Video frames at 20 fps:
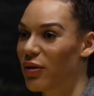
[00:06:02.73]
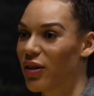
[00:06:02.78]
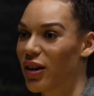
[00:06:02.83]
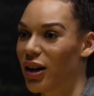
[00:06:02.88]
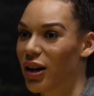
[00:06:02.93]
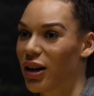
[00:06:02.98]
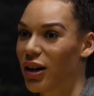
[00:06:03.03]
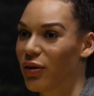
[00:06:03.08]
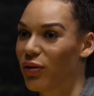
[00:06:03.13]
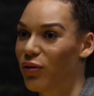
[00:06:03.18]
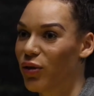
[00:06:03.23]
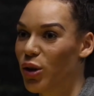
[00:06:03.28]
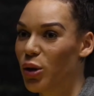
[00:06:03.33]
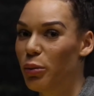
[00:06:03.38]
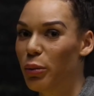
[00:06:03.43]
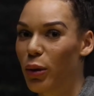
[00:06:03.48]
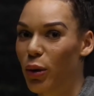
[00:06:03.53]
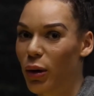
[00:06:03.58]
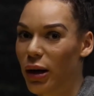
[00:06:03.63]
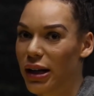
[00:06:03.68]
of their
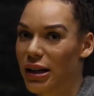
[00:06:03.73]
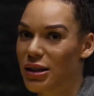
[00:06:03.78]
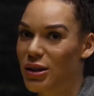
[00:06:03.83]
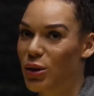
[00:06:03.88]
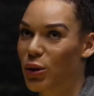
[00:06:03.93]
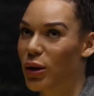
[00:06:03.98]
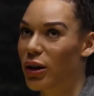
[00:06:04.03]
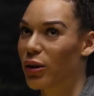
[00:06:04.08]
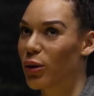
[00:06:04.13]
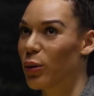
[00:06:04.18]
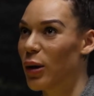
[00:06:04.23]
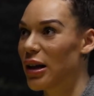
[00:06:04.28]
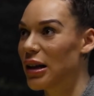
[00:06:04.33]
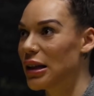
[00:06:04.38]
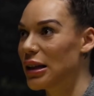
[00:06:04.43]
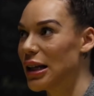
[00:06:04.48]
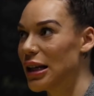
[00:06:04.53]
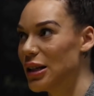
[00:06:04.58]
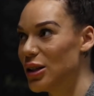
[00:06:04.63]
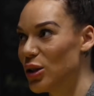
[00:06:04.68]
viewpoints or the way
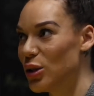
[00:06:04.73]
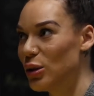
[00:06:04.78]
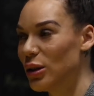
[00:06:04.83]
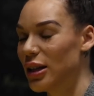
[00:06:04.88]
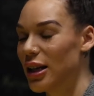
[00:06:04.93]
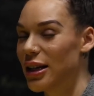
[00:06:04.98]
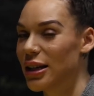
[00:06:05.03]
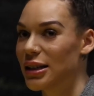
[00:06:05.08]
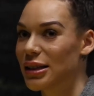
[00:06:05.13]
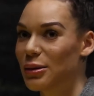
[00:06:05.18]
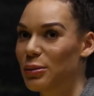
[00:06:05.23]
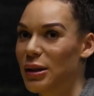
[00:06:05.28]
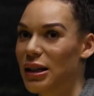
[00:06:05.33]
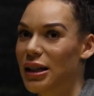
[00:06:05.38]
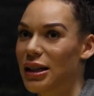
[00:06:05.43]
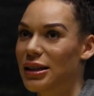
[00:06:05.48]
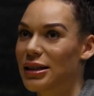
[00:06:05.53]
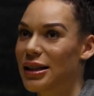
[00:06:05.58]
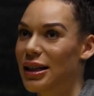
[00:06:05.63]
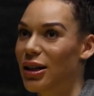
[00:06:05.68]
that they do things
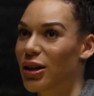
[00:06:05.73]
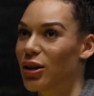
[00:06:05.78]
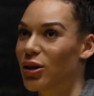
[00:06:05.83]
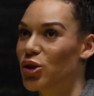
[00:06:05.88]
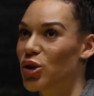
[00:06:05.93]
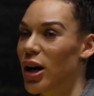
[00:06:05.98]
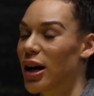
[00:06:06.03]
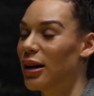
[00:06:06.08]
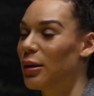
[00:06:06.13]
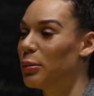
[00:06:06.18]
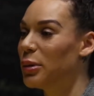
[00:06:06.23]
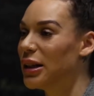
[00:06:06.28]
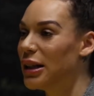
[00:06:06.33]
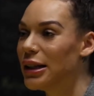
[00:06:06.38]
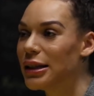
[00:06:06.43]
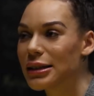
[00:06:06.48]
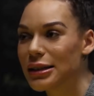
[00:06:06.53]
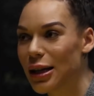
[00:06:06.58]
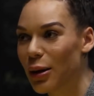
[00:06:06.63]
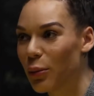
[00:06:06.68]
because they're trying to please